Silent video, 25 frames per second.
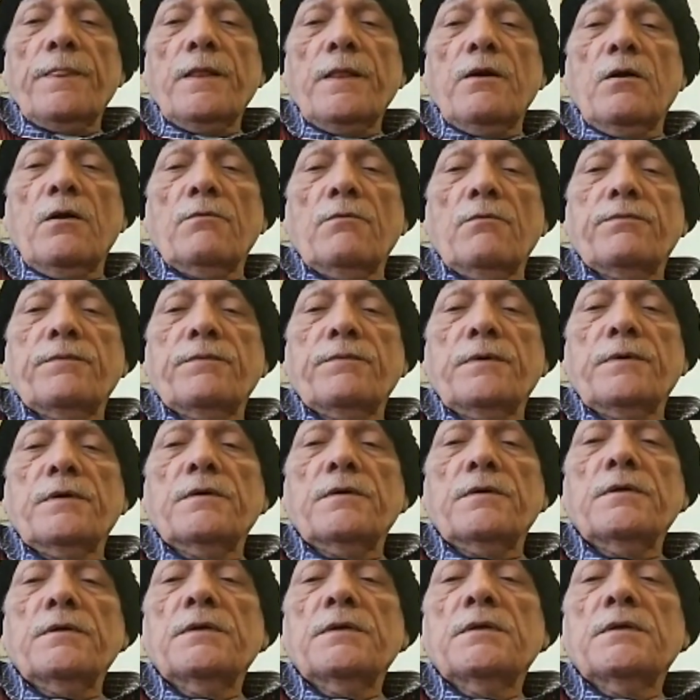of
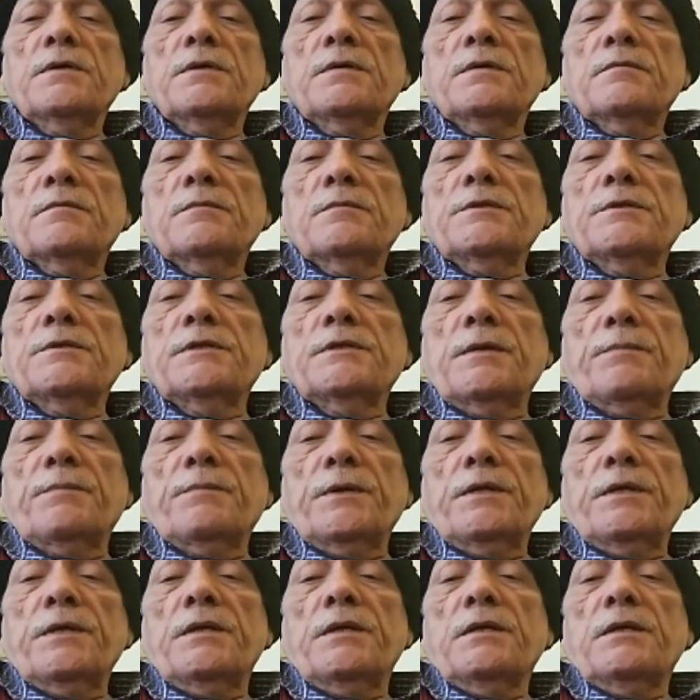
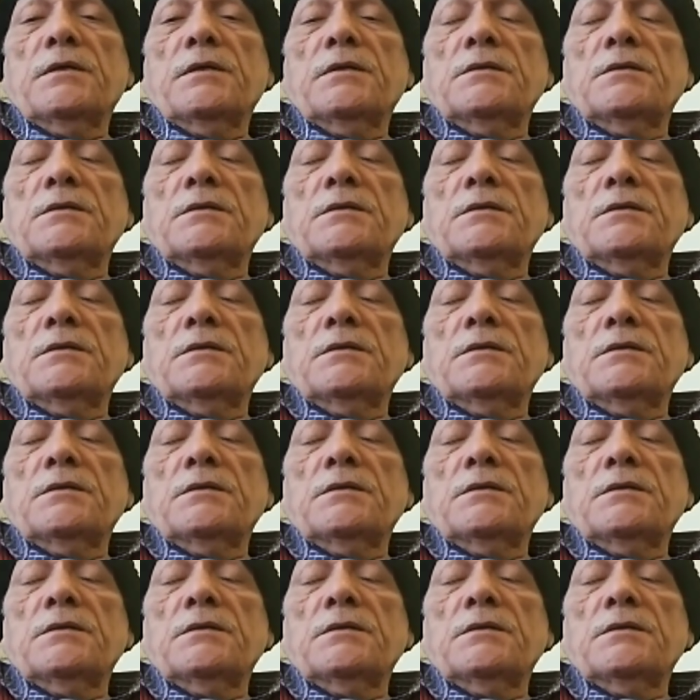BJP.